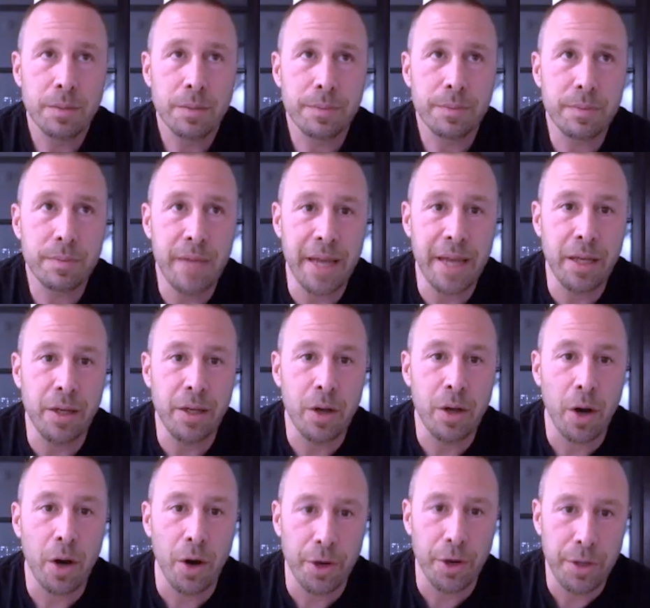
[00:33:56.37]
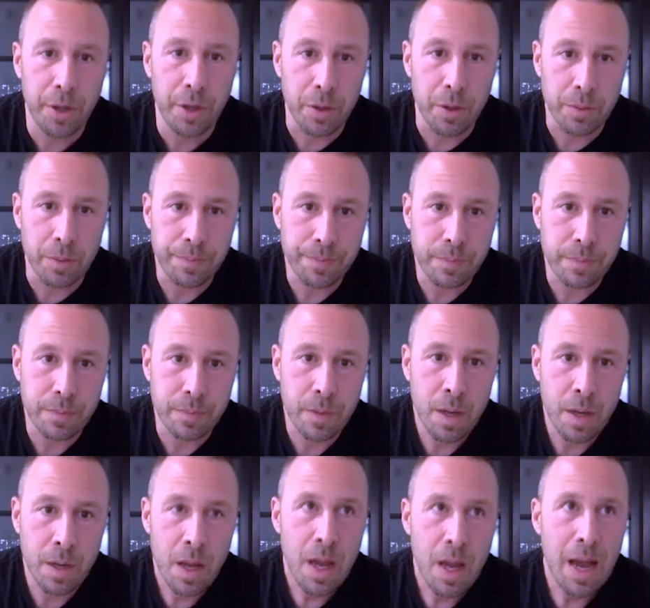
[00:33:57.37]
they can hurt you.
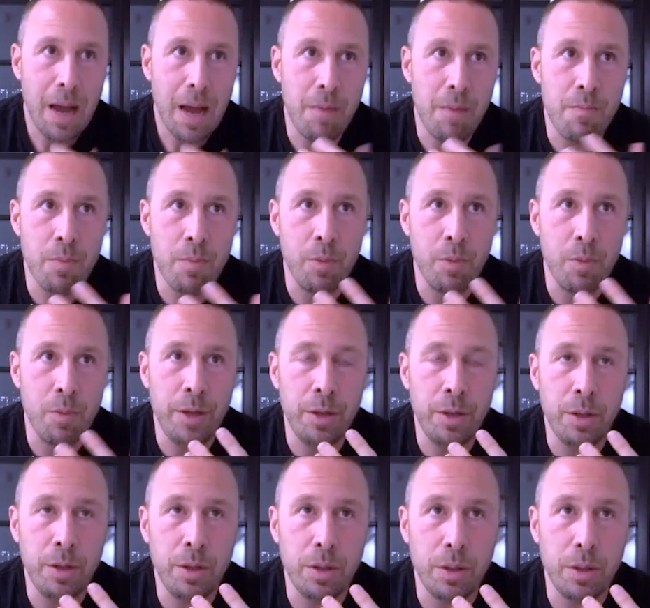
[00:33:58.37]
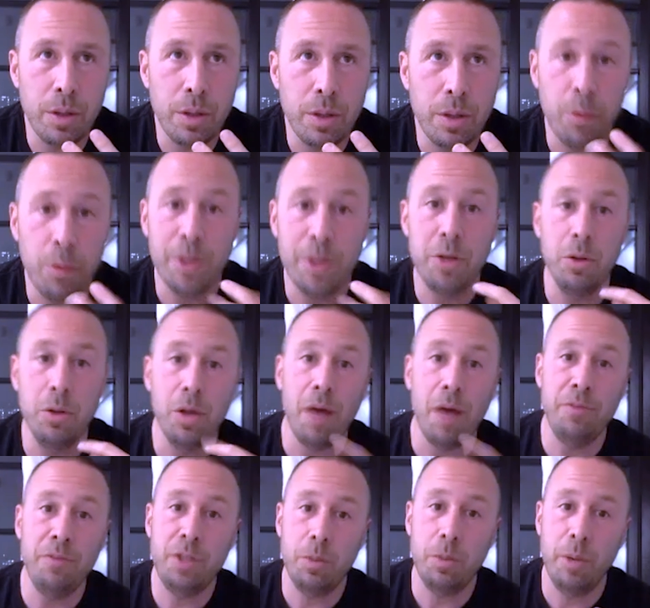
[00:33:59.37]
And when when you
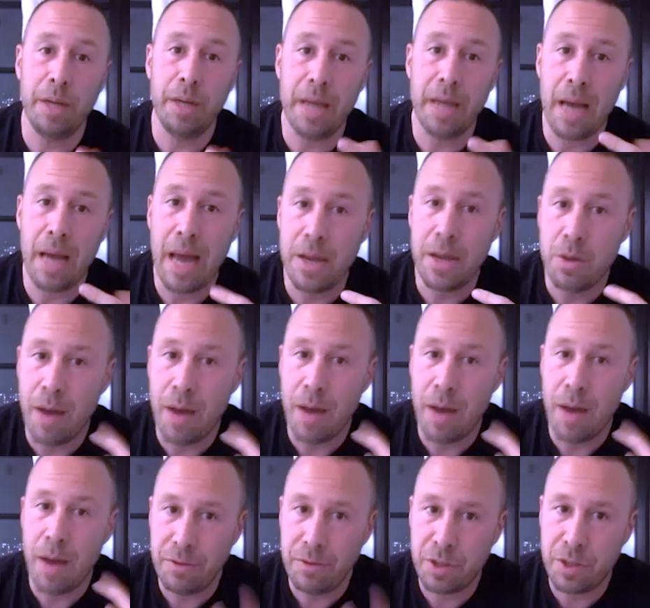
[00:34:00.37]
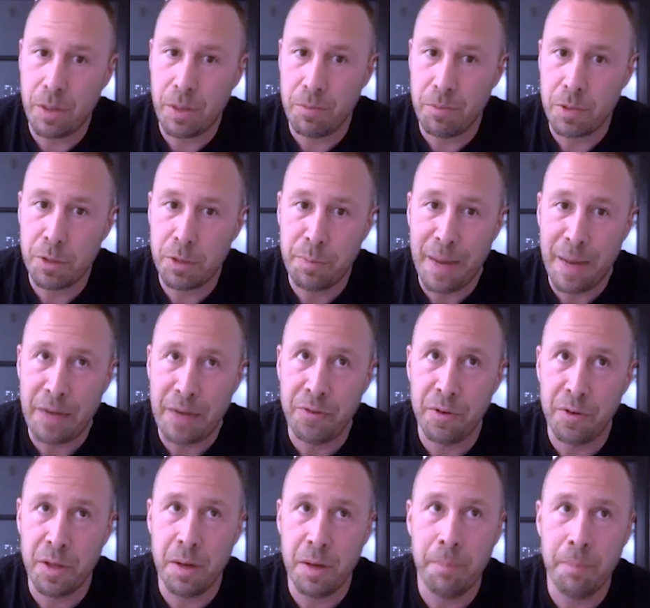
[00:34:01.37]
love somebody and you have some respect
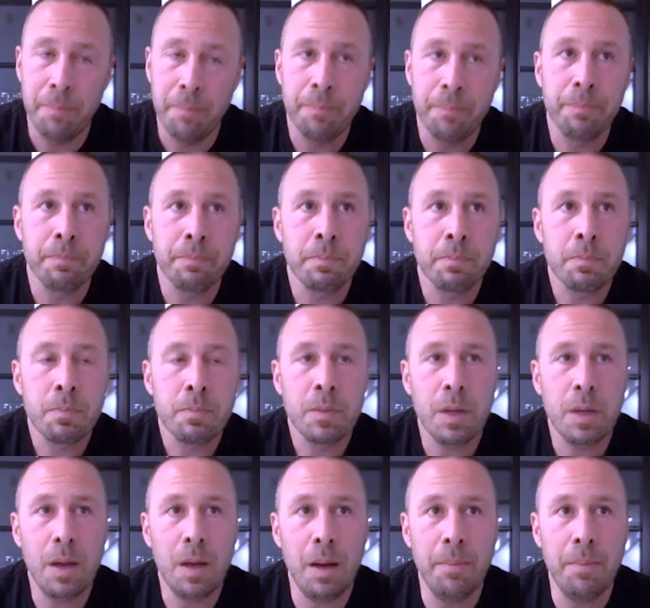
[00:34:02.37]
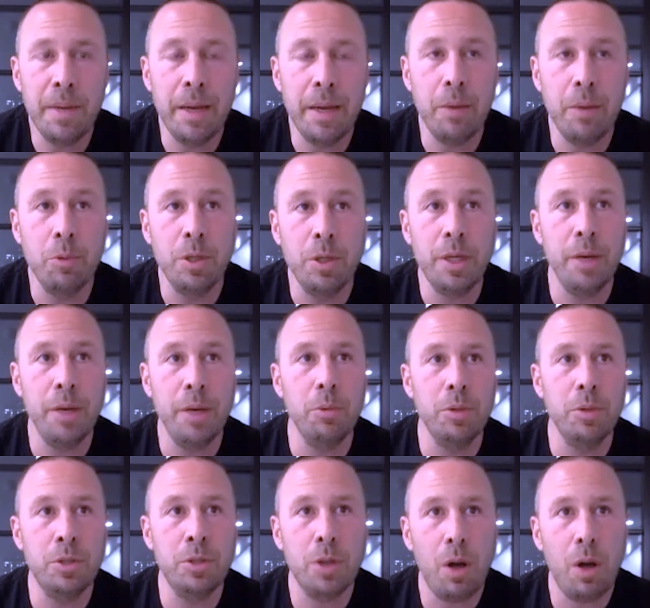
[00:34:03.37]
for them, um, it, it was